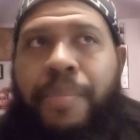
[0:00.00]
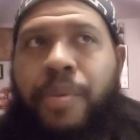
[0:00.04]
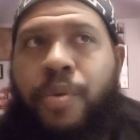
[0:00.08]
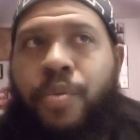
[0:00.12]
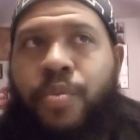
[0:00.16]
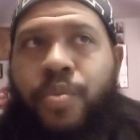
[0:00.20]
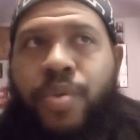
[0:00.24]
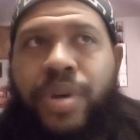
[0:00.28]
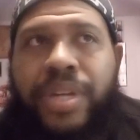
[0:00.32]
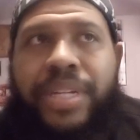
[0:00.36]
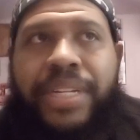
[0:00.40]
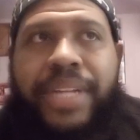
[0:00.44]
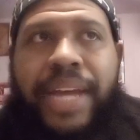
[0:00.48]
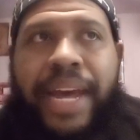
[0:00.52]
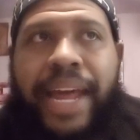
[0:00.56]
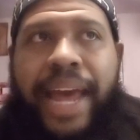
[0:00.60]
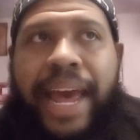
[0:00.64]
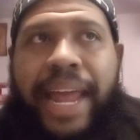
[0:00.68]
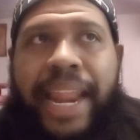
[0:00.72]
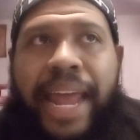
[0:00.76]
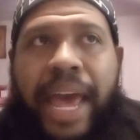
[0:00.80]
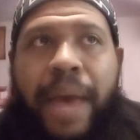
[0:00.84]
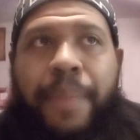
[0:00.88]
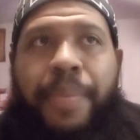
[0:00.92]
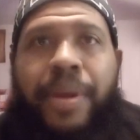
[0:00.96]
But once that
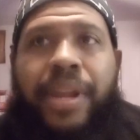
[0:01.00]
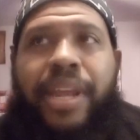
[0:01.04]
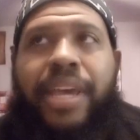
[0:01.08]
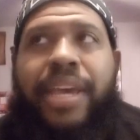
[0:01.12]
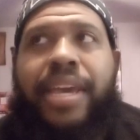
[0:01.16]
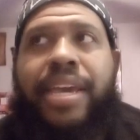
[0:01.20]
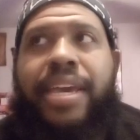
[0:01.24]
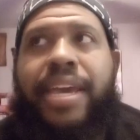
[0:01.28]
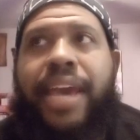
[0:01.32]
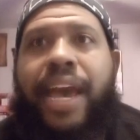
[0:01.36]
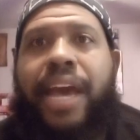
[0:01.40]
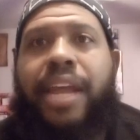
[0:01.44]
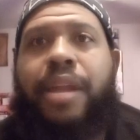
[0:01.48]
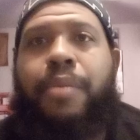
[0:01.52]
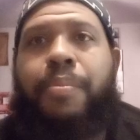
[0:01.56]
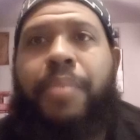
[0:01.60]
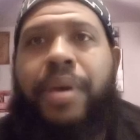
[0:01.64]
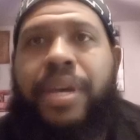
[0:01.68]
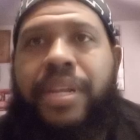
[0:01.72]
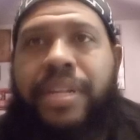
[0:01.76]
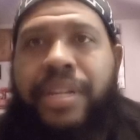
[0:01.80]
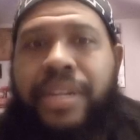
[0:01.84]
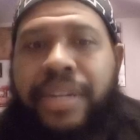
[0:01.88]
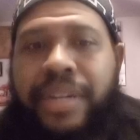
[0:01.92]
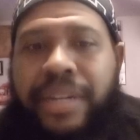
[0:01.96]
had happened, he had to
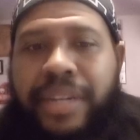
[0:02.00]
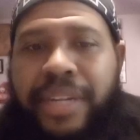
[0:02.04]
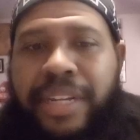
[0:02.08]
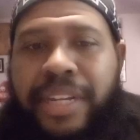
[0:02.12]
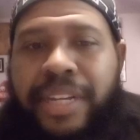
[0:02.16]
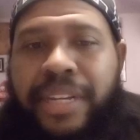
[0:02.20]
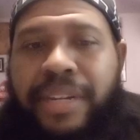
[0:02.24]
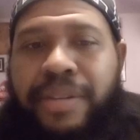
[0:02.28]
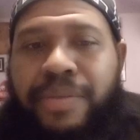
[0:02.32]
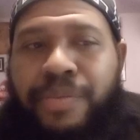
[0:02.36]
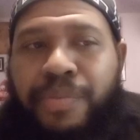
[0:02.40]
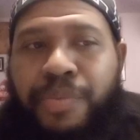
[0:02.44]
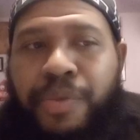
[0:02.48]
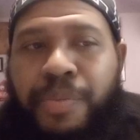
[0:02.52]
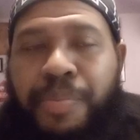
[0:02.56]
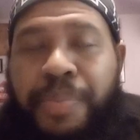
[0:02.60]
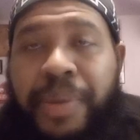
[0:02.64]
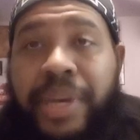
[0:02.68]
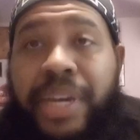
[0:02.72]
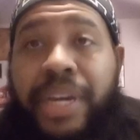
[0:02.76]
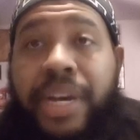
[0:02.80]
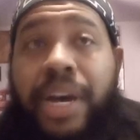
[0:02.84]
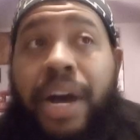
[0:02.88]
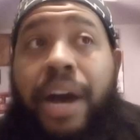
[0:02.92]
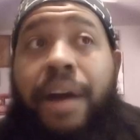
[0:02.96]
basically
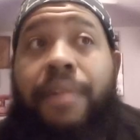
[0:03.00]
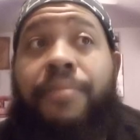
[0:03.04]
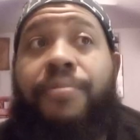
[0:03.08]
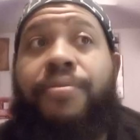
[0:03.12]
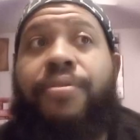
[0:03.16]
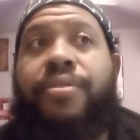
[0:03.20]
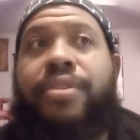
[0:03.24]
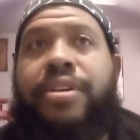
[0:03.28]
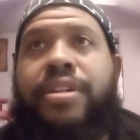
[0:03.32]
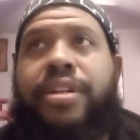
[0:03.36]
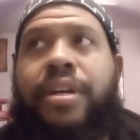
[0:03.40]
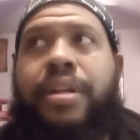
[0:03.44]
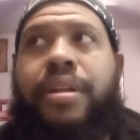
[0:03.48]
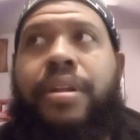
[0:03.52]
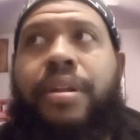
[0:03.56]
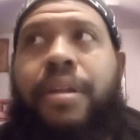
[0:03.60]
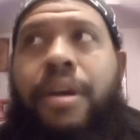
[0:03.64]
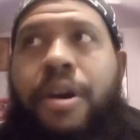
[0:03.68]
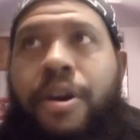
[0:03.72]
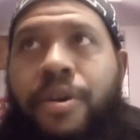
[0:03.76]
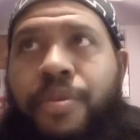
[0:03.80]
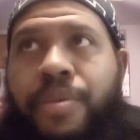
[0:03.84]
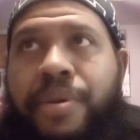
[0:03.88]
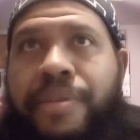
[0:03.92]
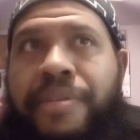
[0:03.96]
be coverage
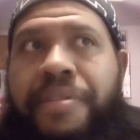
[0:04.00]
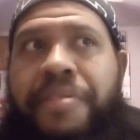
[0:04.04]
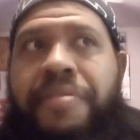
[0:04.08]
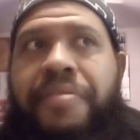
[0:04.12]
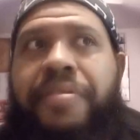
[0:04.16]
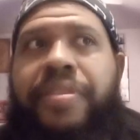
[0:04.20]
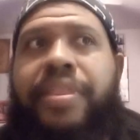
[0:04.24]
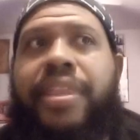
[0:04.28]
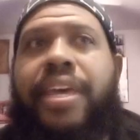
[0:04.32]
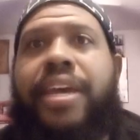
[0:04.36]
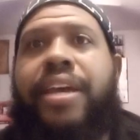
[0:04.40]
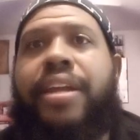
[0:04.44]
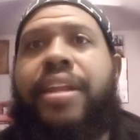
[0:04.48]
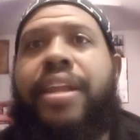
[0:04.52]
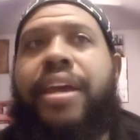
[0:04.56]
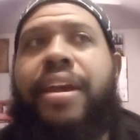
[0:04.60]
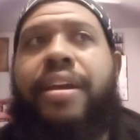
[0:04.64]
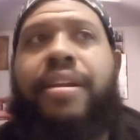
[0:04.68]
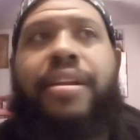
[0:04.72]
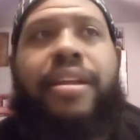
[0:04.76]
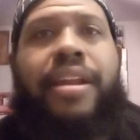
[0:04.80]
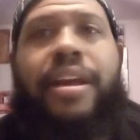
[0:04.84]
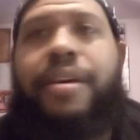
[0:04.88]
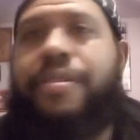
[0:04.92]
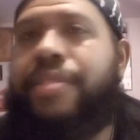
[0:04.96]
along with everything there.
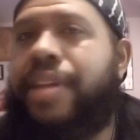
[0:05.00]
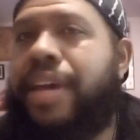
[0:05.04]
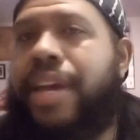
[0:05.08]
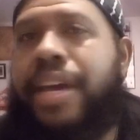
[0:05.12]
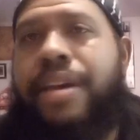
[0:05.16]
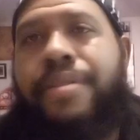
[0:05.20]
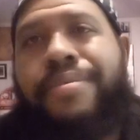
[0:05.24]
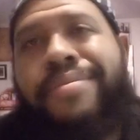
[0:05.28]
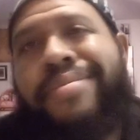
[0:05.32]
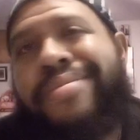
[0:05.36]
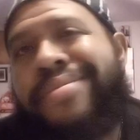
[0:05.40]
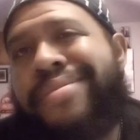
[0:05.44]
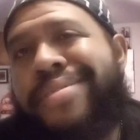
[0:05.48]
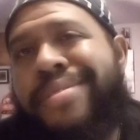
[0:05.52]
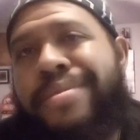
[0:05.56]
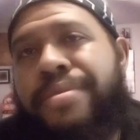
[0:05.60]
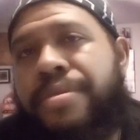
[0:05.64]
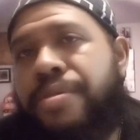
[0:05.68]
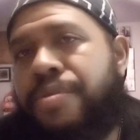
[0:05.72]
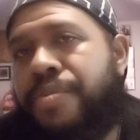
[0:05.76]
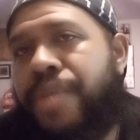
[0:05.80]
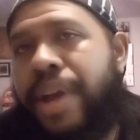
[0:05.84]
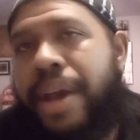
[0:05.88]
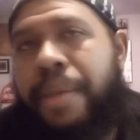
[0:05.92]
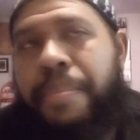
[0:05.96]
Then I was like, it was a
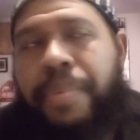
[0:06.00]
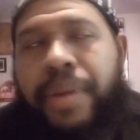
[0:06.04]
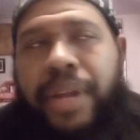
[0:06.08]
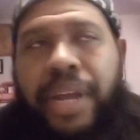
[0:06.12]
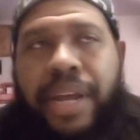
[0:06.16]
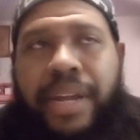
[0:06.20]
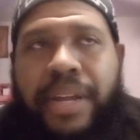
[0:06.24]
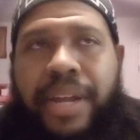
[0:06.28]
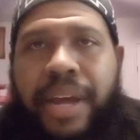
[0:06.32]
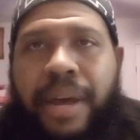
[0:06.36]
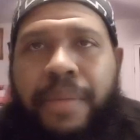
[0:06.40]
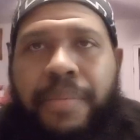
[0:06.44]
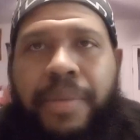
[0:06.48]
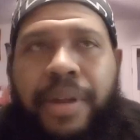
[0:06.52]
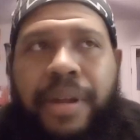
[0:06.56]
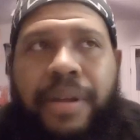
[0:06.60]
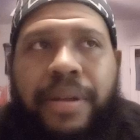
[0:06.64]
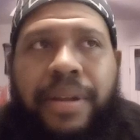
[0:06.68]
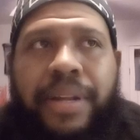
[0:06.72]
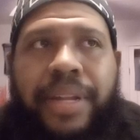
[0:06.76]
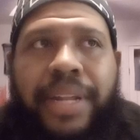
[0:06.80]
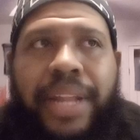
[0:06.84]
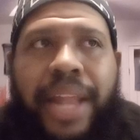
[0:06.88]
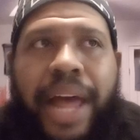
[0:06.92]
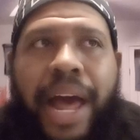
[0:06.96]
wrap at that time.
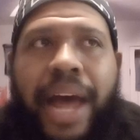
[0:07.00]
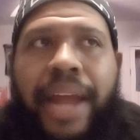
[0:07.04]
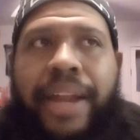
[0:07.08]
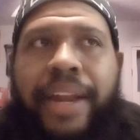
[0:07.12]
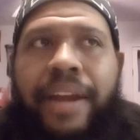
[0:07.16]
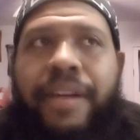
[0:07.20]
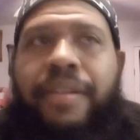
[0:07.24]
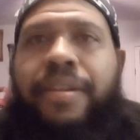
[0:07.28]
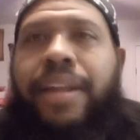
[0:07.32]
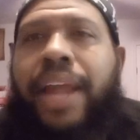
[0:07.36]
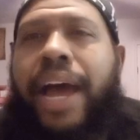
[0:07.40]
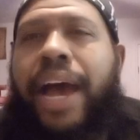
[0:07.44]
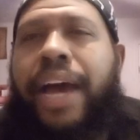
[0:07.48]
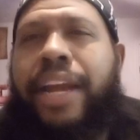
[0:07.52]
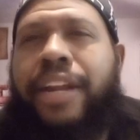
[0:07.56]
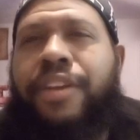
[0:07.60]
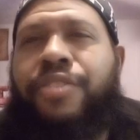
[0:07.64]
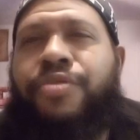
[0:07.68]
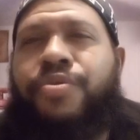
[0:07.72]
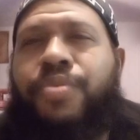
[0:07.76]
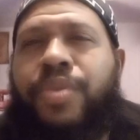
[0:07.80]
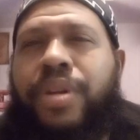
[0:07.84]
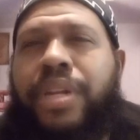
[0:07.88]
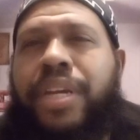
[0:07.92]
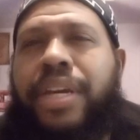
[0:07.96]
Their line
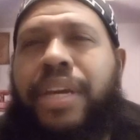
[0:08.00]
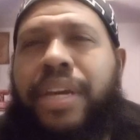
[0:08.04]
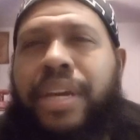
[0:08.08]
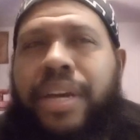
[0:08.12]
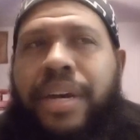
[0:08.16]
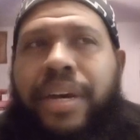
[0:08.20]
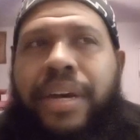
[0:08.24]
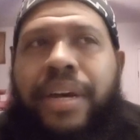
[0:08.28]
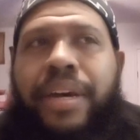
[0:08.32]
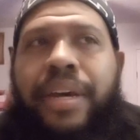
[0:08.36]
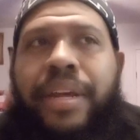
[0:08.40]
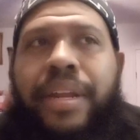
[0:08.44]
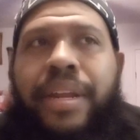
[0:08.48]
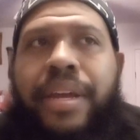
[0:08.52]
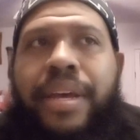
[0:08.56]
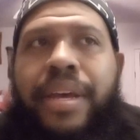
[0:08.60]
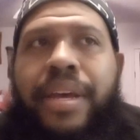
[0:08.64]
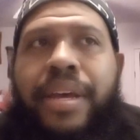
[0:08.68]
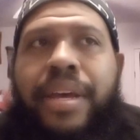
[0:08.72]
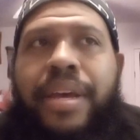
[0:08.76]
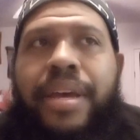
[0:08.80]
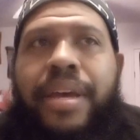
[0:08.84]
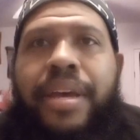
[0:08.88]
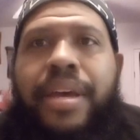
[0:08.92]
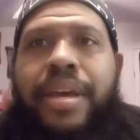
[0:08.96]
is really good
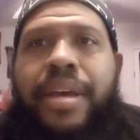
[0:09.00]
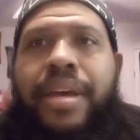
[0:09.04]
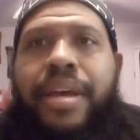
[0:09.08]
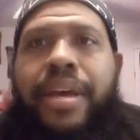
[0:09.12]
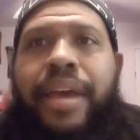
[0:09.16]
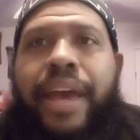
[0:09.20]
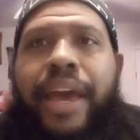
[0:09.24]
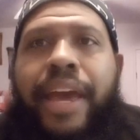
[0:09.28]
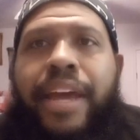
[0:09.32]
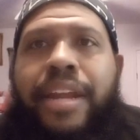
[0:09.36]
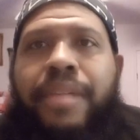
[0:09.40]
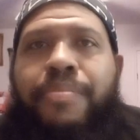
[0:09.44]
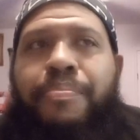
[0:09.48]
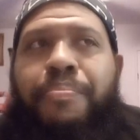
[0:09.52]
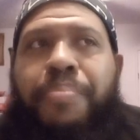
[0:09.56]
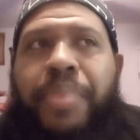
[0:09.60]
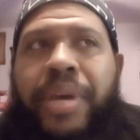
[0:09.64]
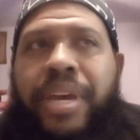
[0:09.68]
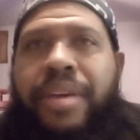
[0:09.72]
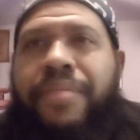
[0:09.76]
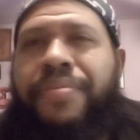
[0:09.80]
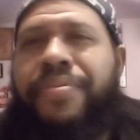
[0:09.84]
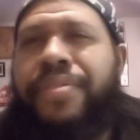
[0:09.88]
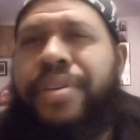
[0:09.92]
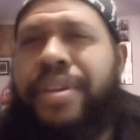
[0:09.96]
and
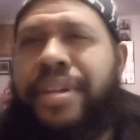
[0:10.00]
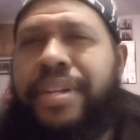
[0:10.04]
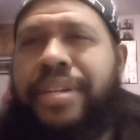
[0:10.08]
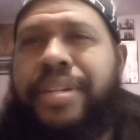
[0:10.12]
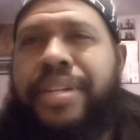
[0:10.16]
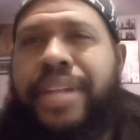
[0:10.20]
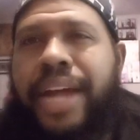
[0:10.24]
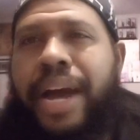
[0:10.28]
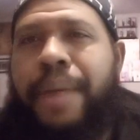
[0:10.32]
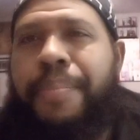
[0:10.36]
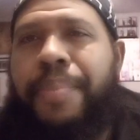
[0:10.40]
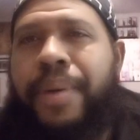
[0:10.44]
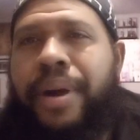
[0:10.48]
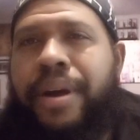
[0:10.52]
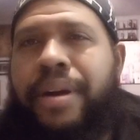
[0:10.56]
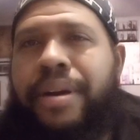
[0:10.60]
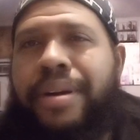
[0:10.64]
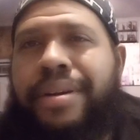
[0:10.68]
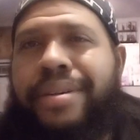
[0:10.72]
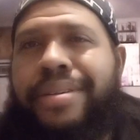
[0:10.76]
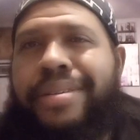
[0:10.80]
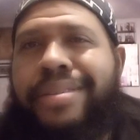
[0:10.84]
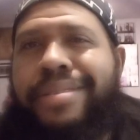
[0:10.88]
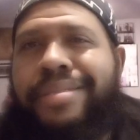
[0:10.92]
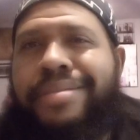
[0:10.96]
beefy to stop
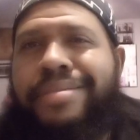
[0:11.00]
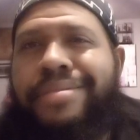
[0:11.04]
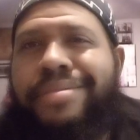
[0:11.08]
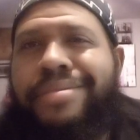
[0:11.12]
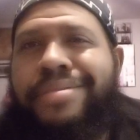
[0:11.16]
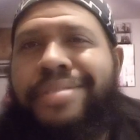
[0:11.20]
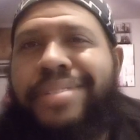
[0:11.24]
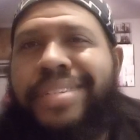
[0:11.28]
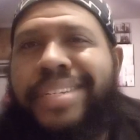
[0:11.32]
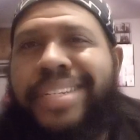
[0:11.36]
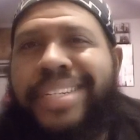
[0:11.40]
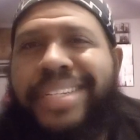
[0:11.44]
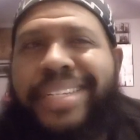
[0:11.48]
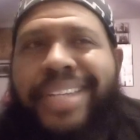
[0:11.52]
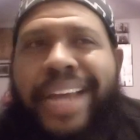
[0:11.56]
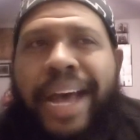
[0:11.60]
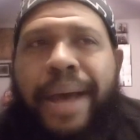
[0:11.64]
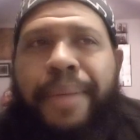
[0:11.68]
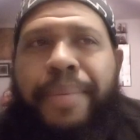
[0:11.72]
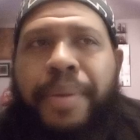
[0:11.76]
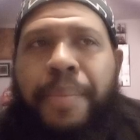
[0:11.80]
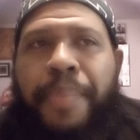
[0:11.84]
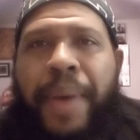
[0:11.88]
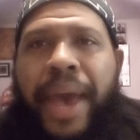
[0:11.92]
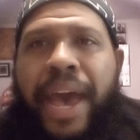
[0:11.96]

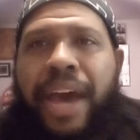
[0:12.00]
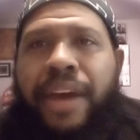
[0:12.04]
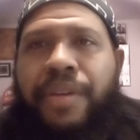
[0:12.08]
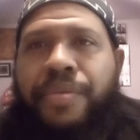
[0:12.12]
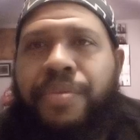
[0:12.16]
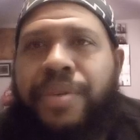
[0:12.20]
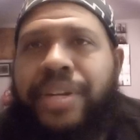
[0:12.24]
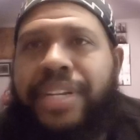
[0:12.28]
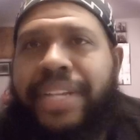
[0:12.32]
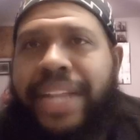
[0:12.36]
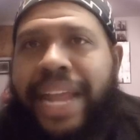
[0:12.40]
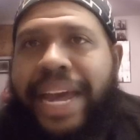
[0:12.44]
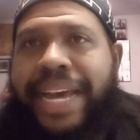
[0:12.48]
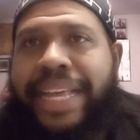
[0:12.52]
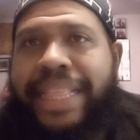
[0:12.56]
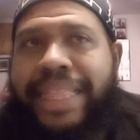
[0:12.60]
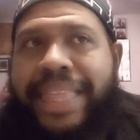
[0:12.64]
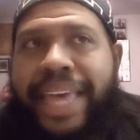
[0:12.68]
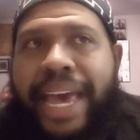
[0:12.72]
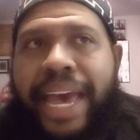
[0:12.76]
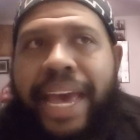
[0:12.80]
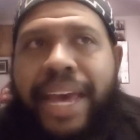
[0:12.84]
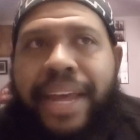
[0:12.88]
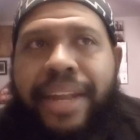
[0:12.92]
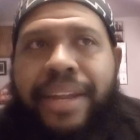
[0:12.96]
the pass rush like
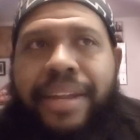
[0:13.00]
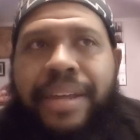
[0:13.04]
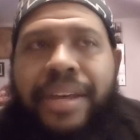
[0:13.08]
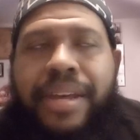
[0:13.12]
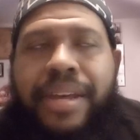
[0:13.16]
that.